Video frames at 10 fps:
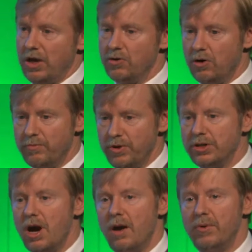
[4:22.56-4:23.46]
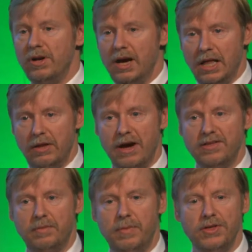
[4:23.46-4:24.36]
their corporate carbon and their
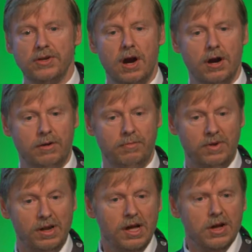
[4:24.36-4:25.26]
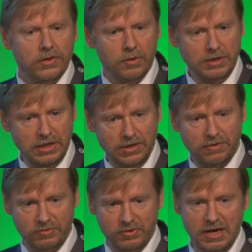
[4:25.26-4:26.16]
asset-based carbon. So we did
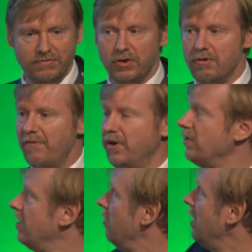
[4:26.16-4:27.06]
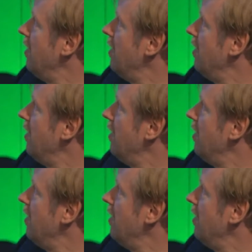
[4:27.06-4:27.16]
this infographic and said, well,